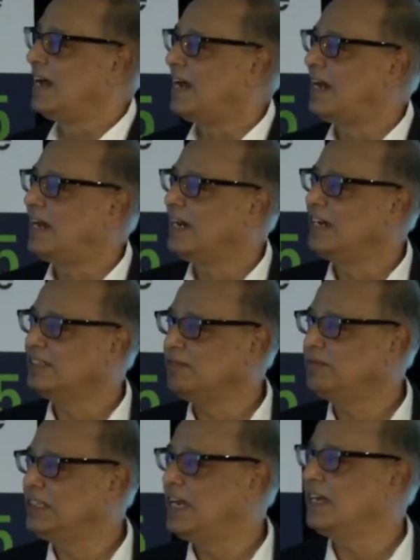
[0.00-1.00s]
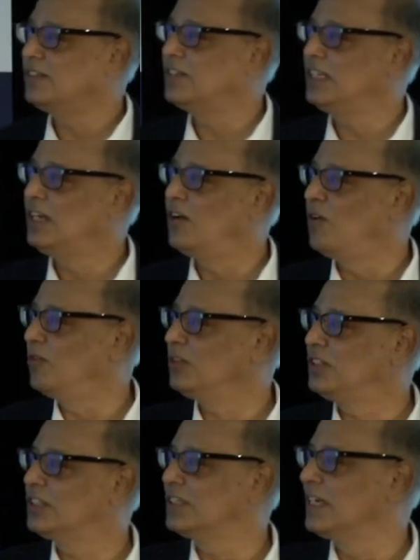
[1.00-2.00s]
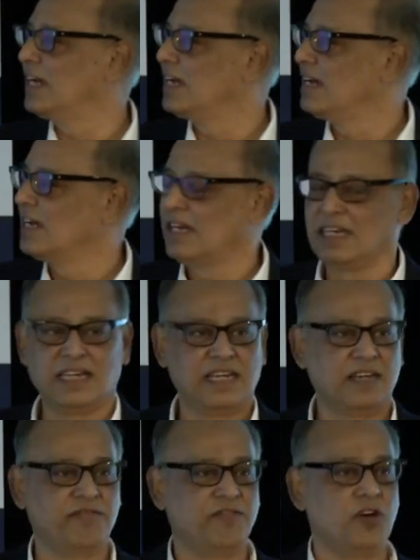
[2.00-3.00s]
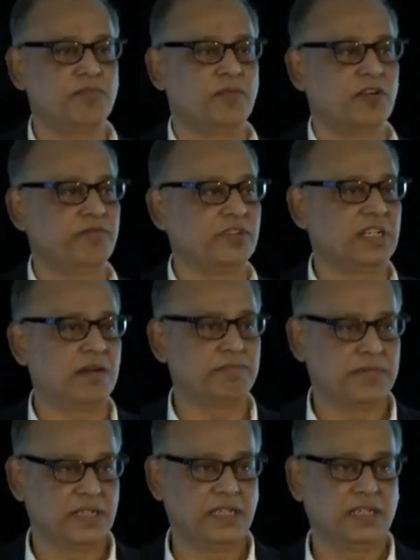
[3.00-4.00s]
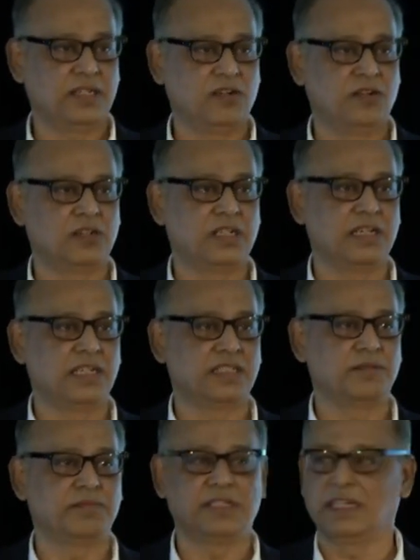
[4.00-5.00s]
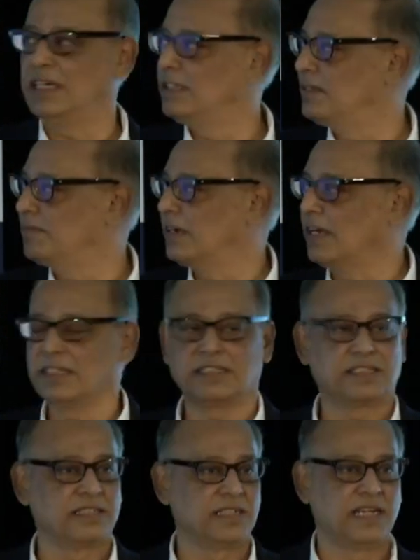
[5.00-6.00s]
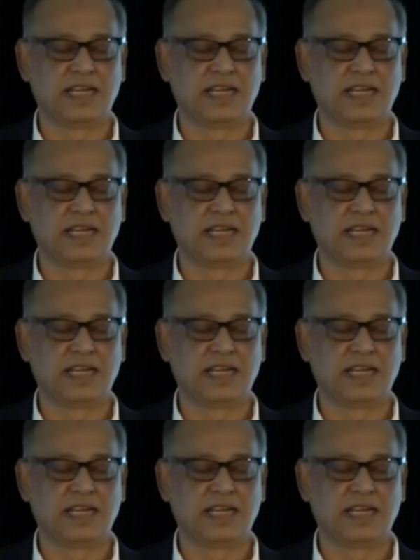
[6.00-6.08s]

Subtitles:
SMC actually owns a for-profit company called SMC Enterprise.